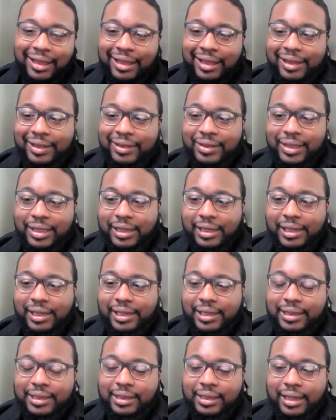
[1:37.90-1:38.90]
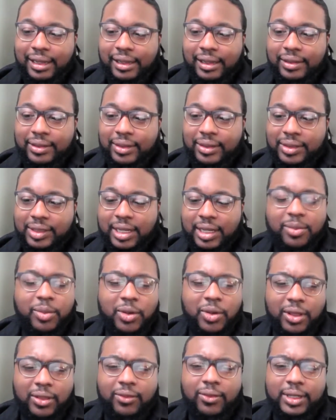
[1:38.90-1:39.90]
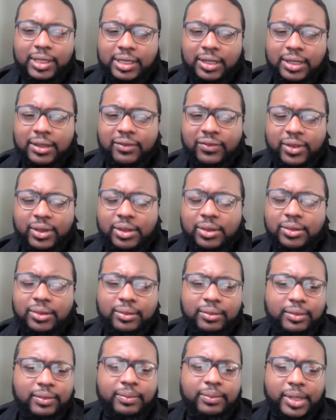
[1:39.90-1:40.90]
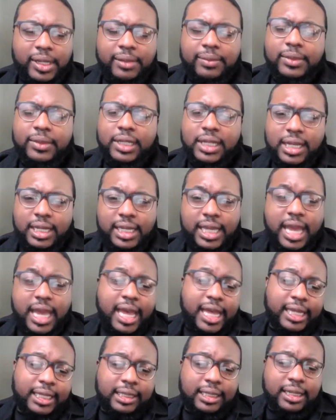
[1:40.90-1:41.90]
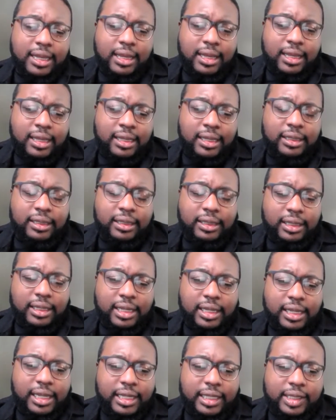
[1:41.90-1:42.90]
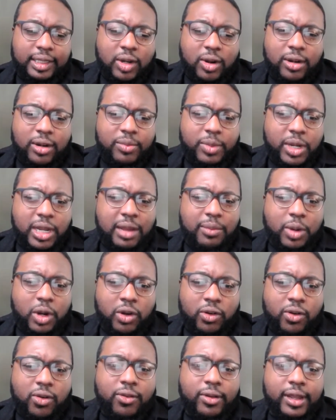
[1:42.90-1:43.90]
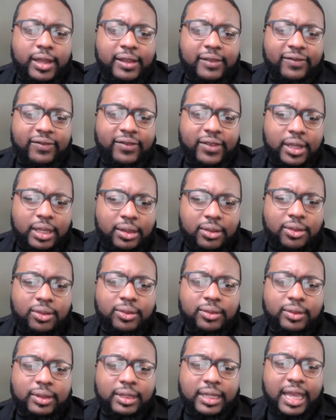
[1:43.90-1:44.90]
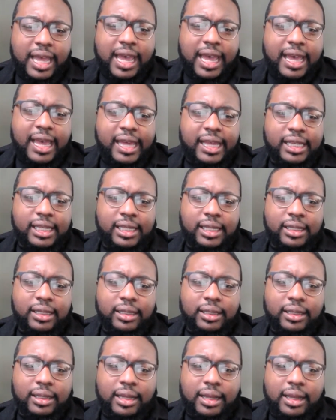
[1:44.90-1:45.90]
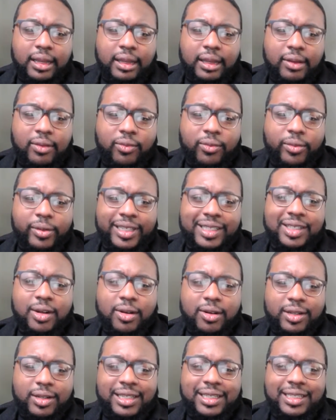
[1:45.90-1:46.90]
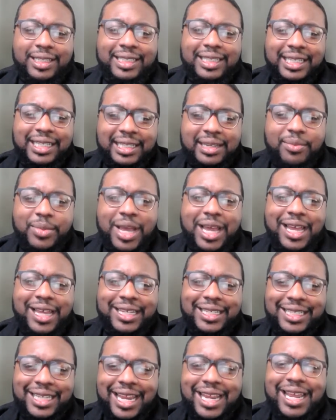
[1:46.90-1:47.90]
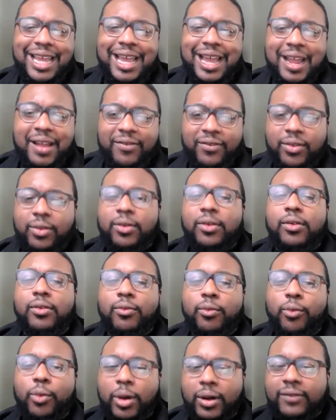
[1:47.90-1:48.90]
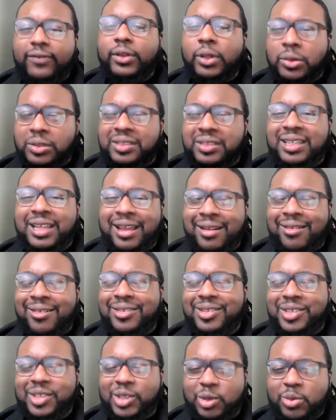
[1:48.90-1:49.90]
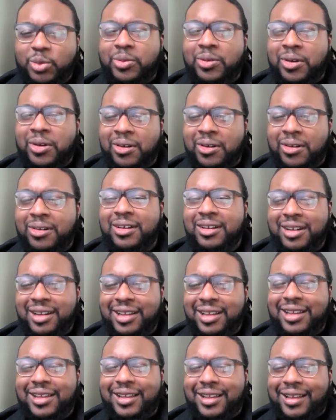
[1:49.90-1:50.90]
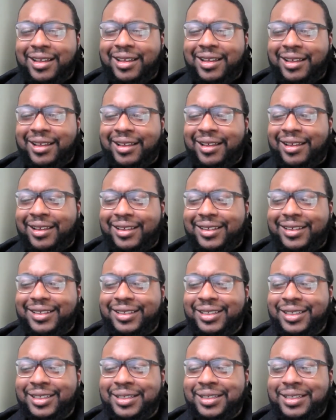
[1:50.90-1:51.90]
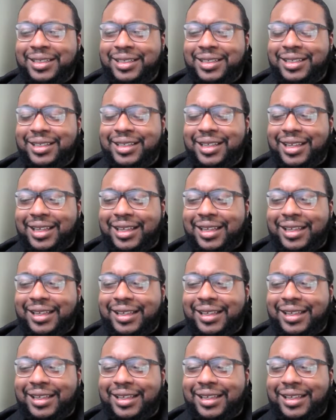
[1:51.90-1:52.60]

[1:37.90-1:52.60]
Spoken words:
there's a couple other ones on the field. But yeah, it's starting to become a growing field that we start to systemize AI for workflows that are super uh, uh,